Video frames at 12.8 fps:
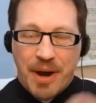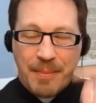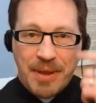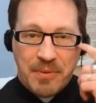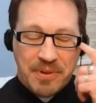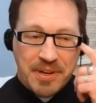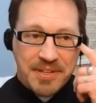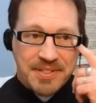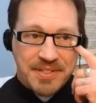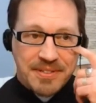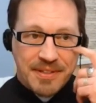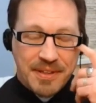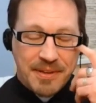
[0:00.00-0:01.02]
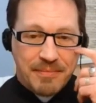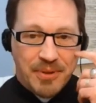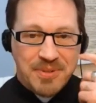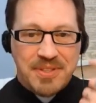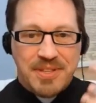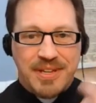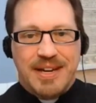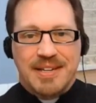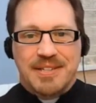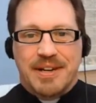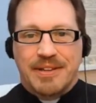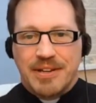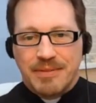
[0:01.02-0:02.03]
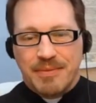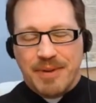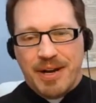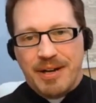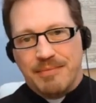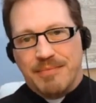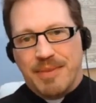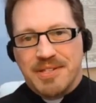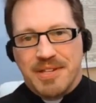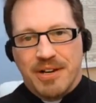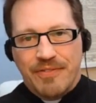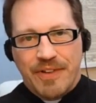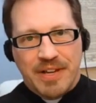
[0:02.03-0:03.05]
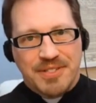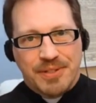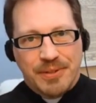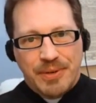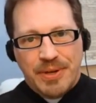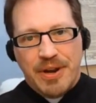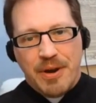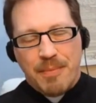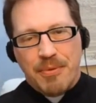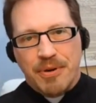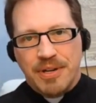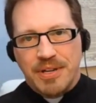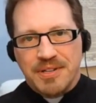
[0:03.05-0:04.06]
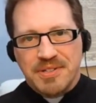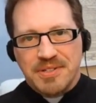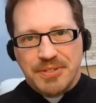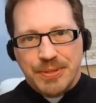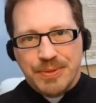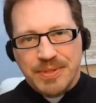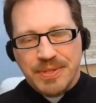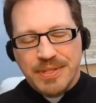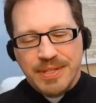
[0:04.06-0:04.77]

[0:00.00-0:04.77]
I mean, because most of the guys on there, myself excluded, are pretty astute.